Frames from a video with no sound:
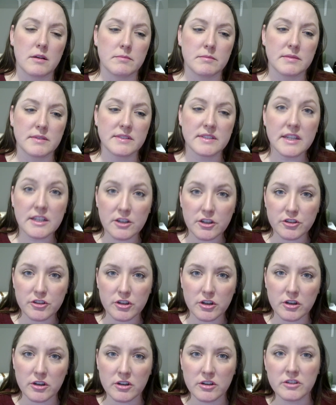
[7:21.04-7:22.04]

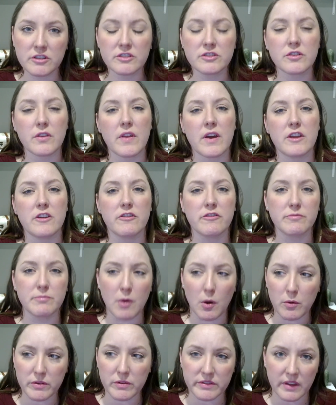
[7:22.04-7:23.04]
signature so that you've
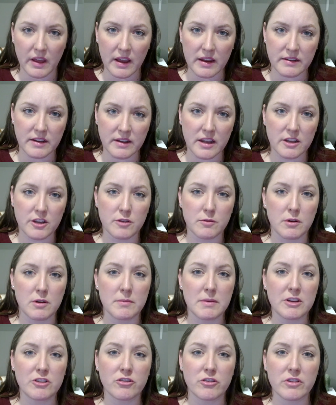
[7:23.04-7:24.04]
both signed it. You want to
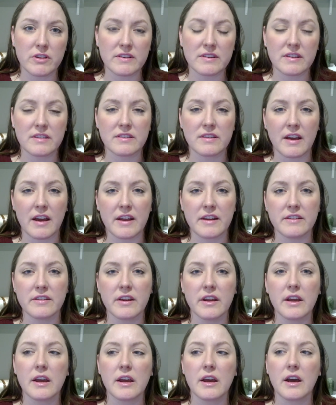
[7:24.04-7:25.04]
make sure this is signed
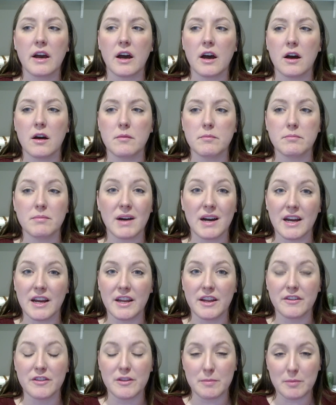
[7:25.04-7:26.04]

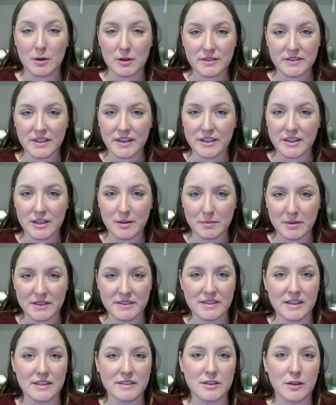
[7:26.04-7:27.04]
by the person in the
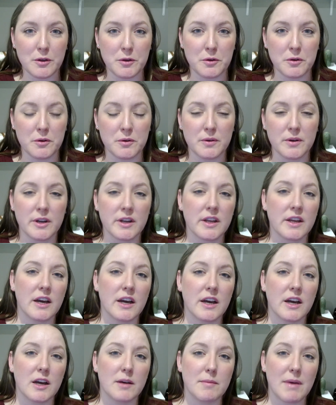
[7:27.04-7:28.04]
business who
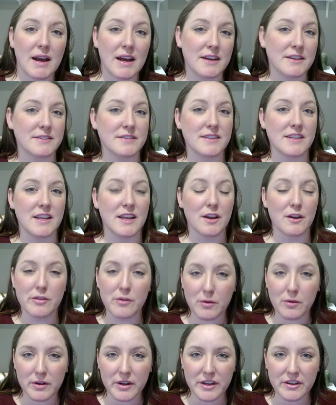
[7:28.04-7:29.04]
has the
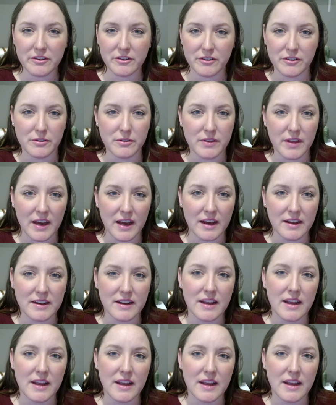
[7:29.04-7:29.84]
authority to do that,